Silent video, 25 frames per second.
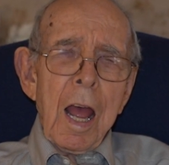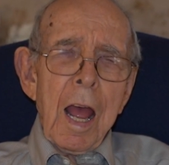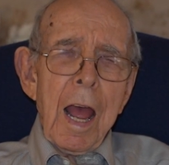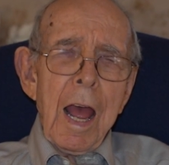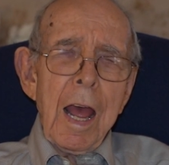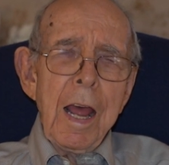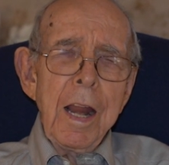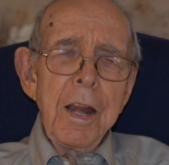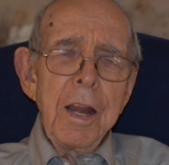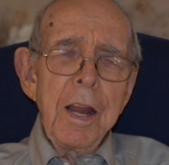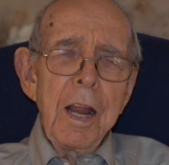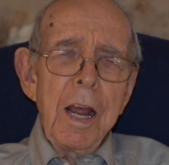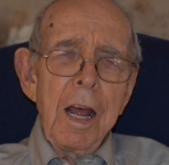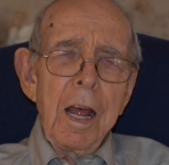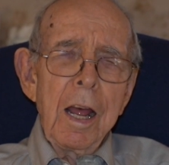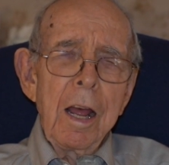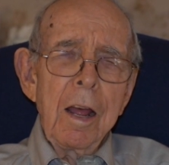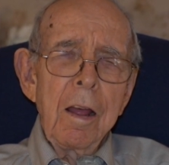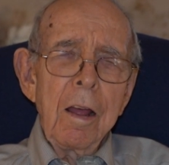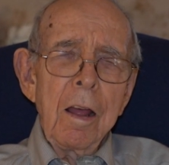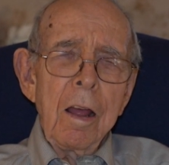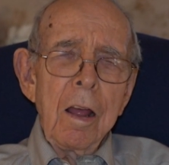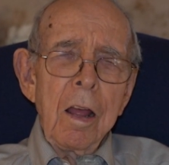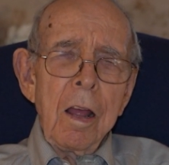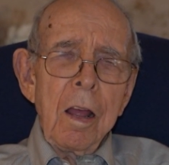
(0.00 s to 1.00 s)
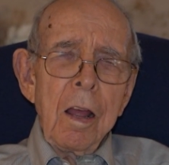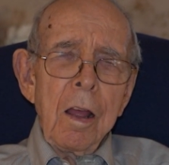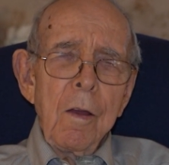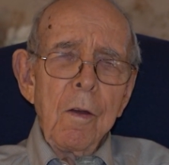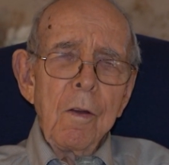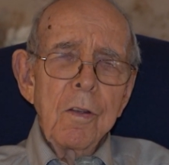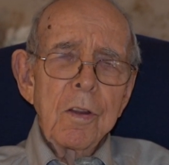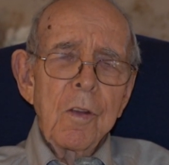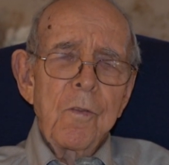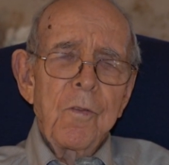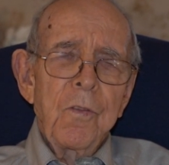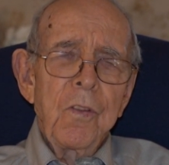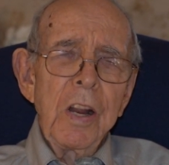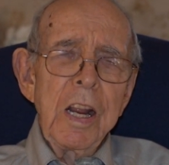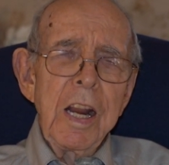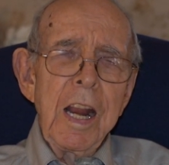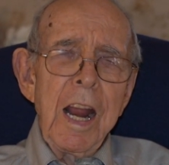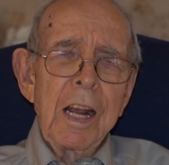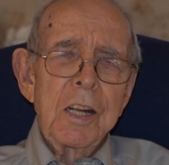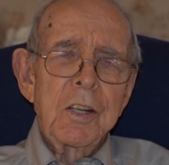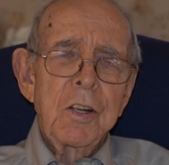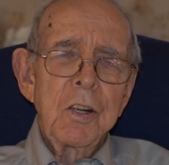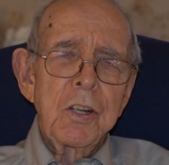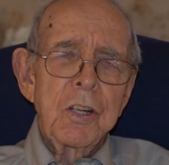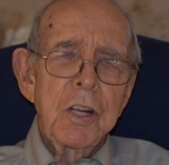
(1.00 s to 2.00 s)
And it was a fleet
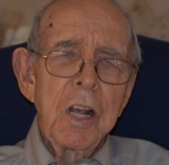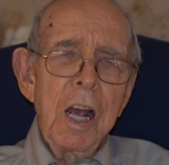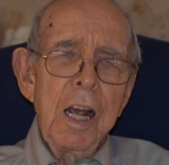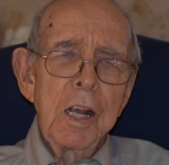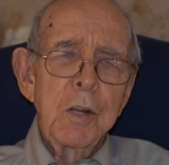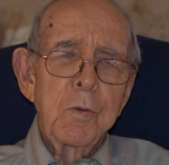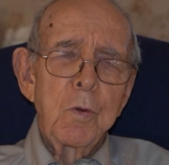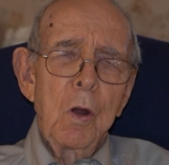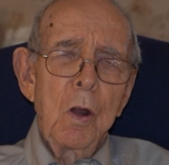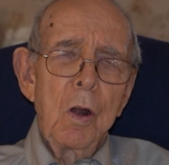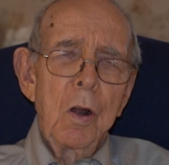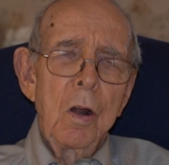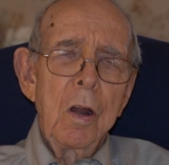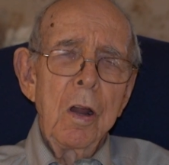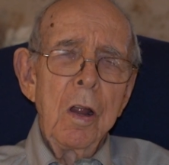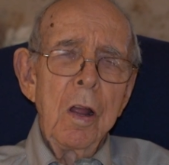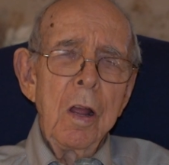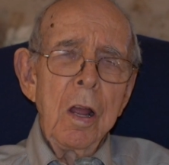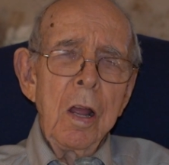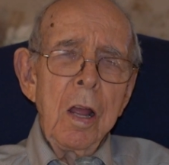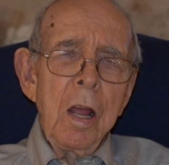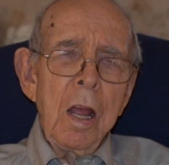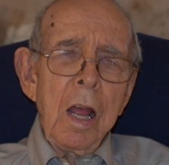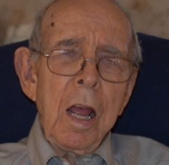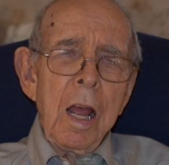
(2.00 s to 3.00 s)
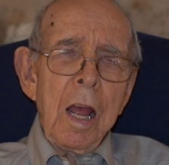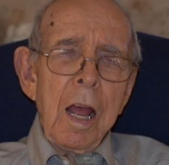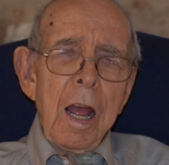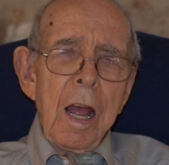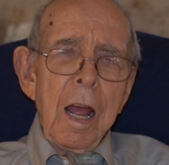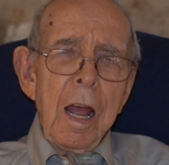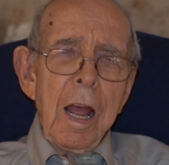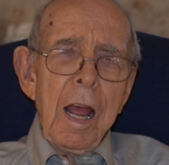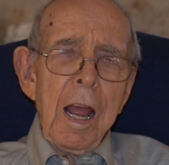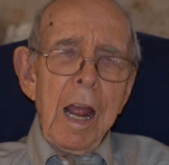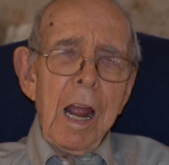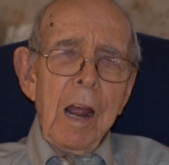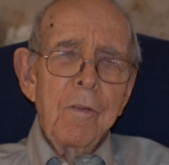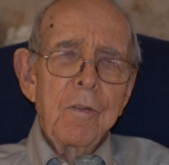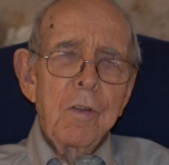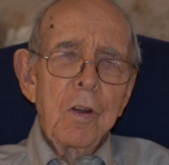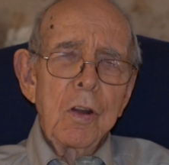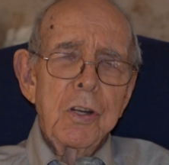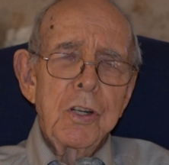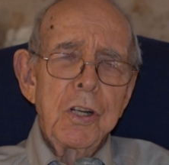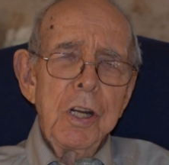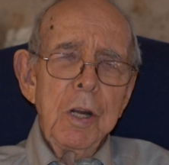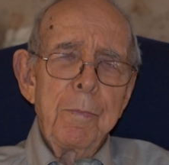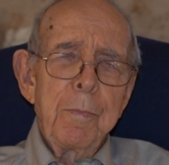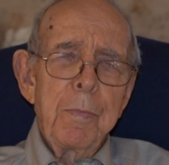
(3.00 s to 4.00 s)
exercise where after
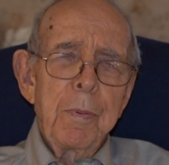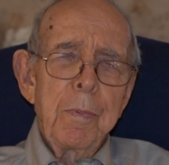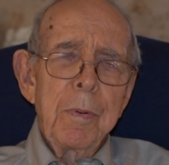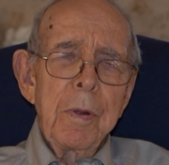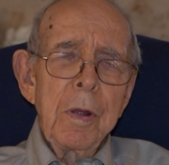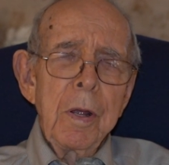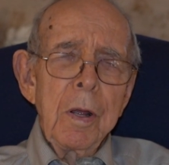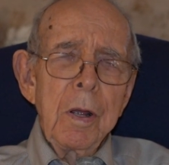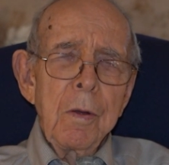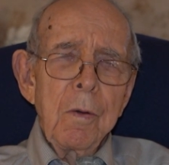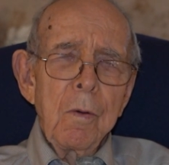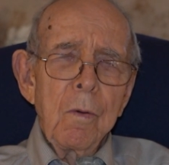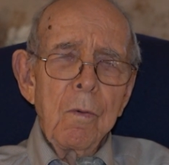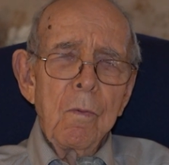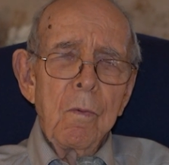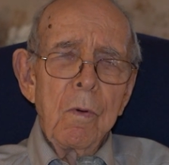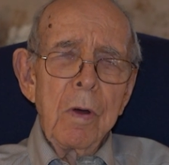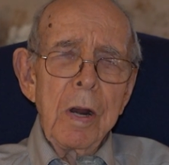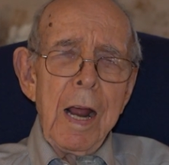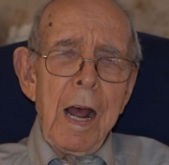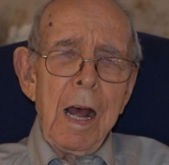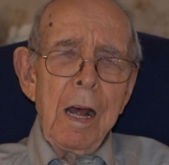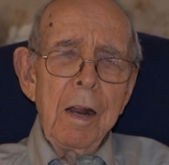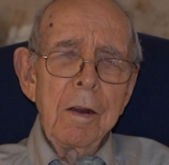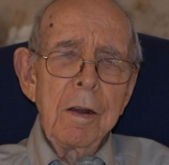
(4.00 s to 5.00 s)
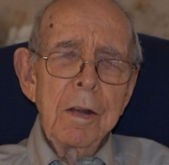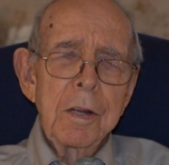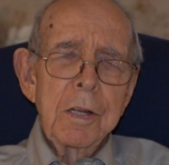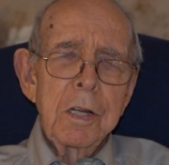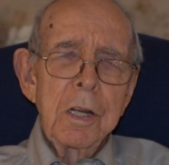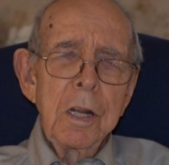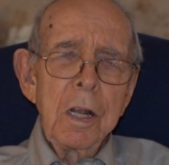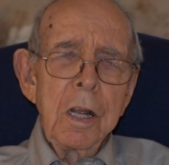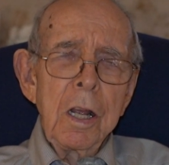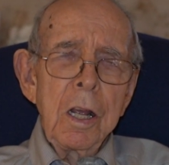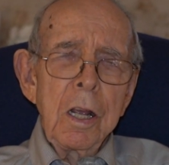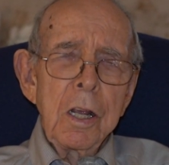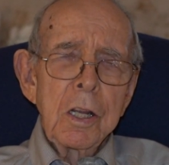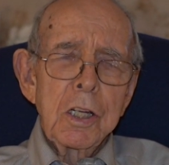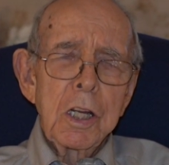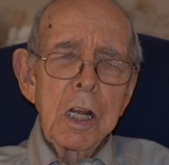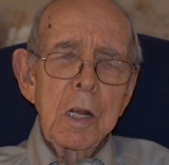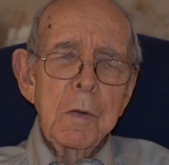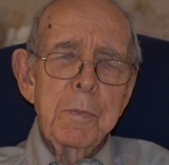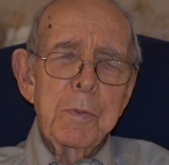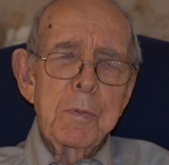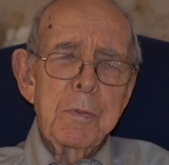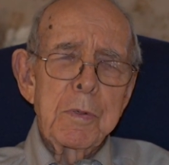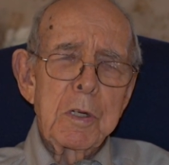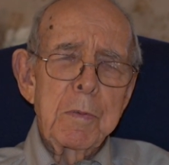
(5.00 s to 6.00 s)
she went out and
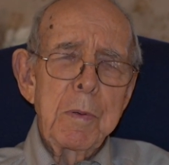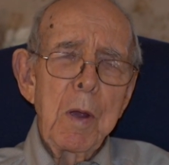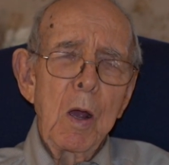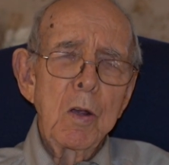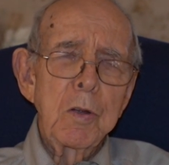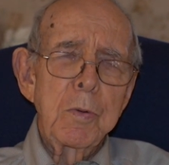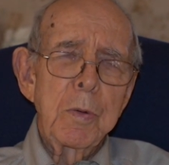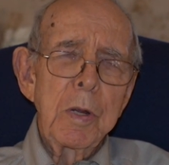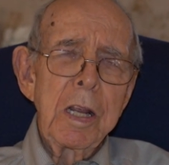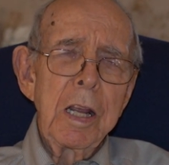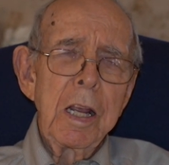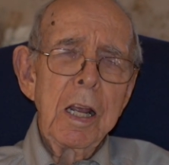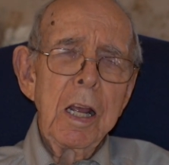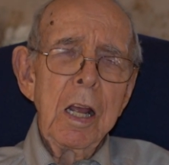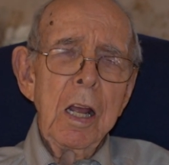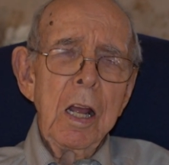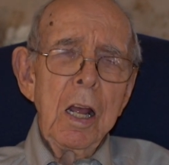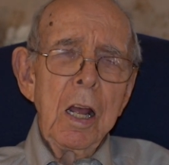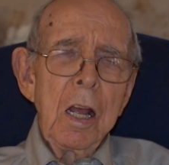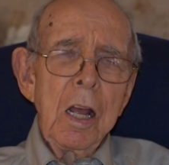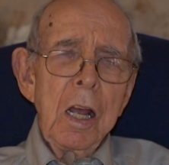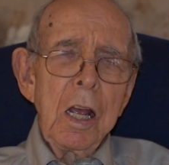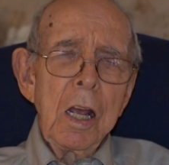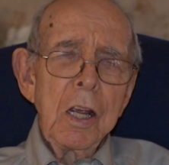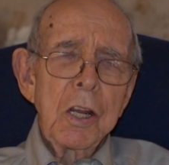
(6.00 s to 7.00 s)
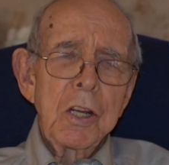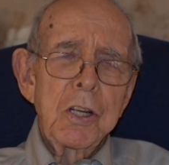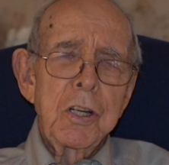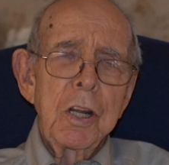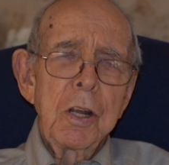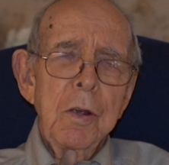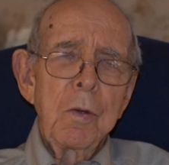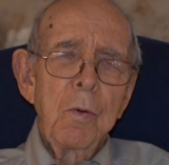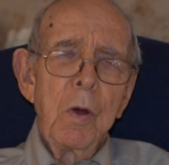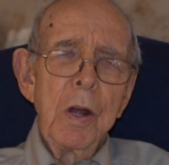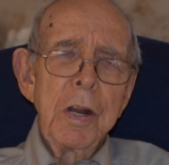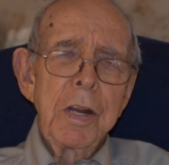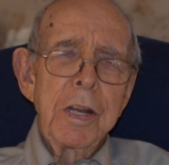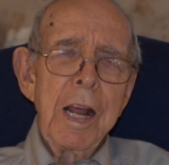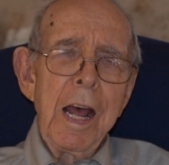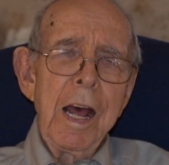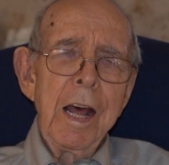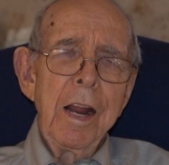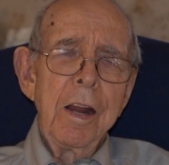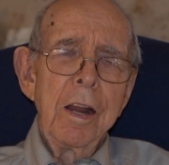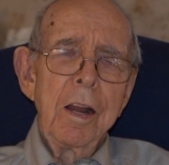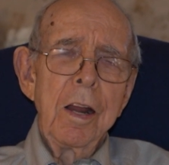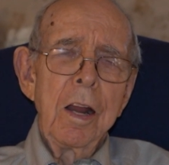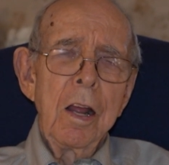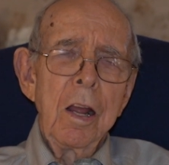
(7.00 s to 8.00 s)
supposedly went
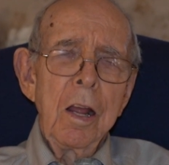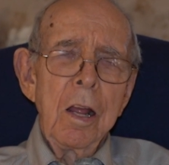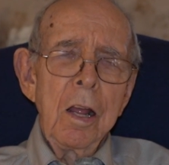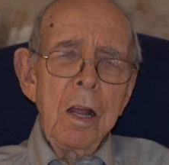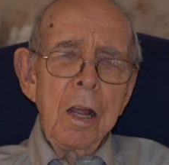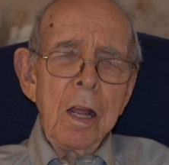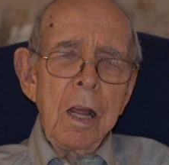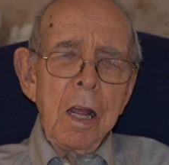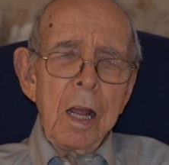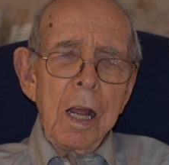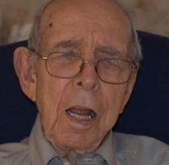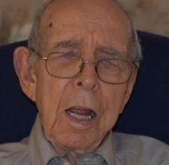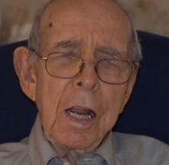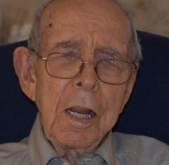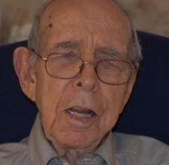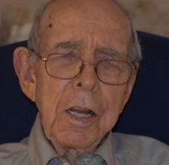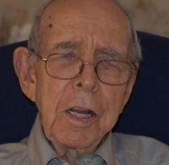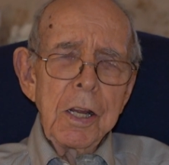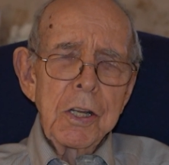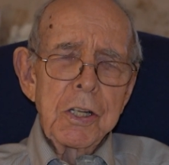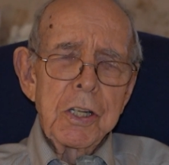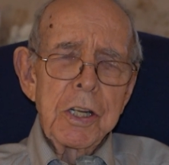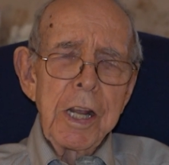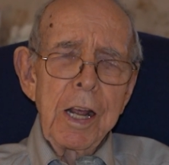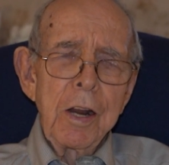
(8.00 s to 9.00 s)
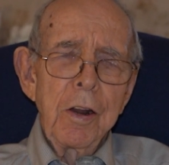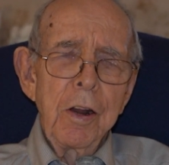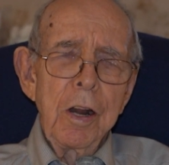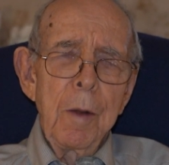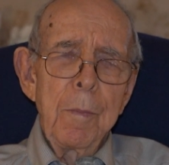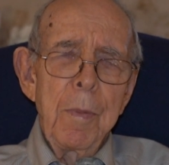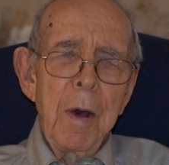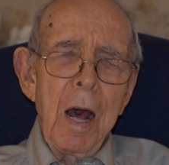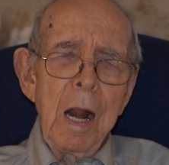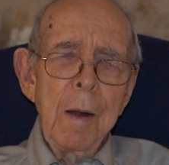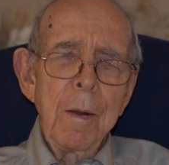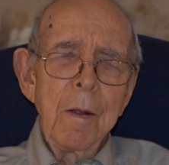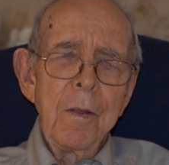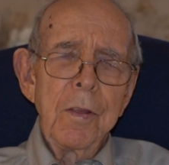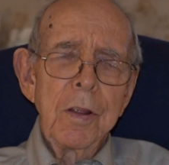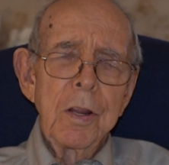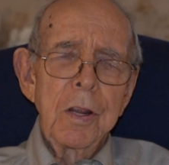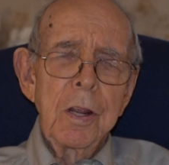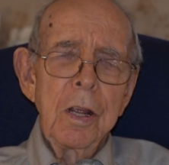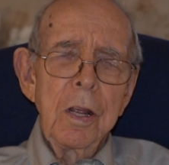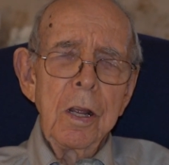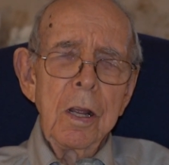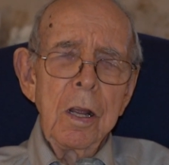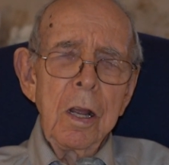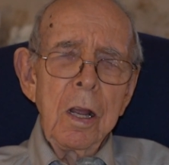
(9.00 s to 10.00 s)
down and sat on the bottom of
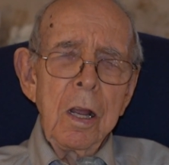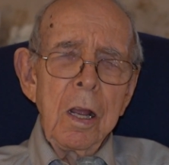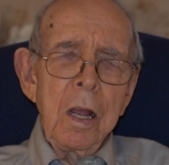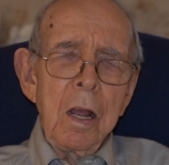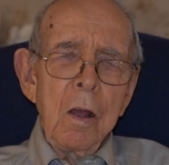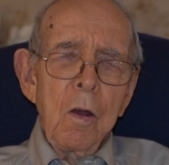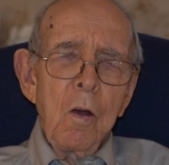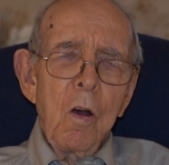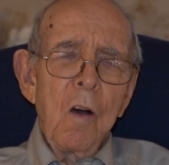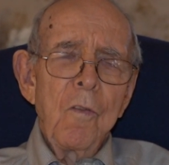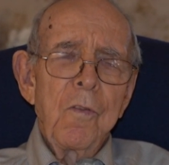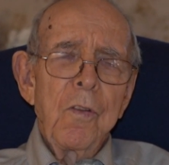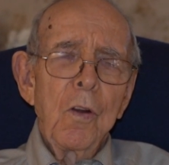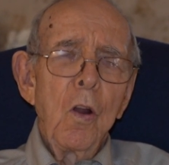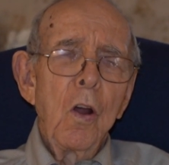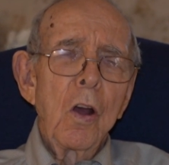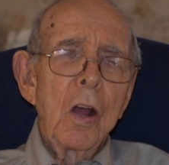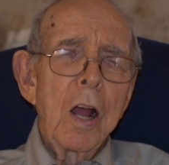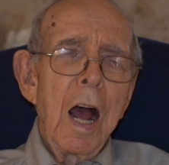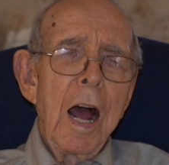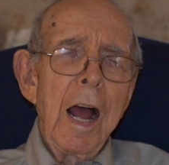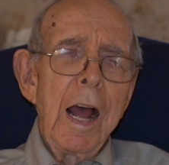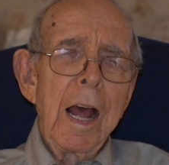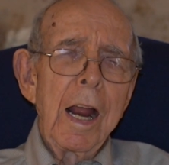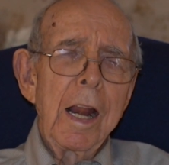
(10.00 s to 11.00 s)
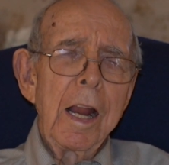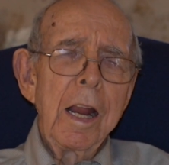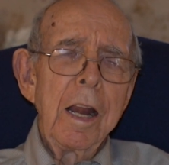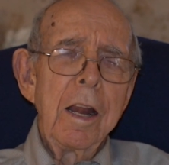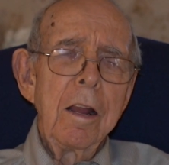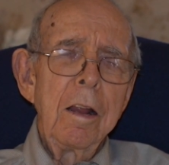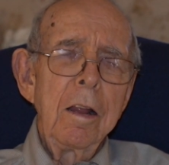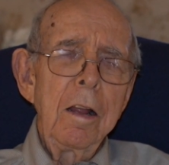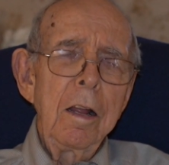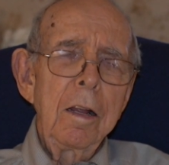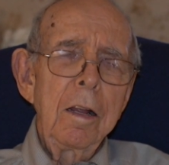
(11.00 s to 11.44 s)
off Long Island,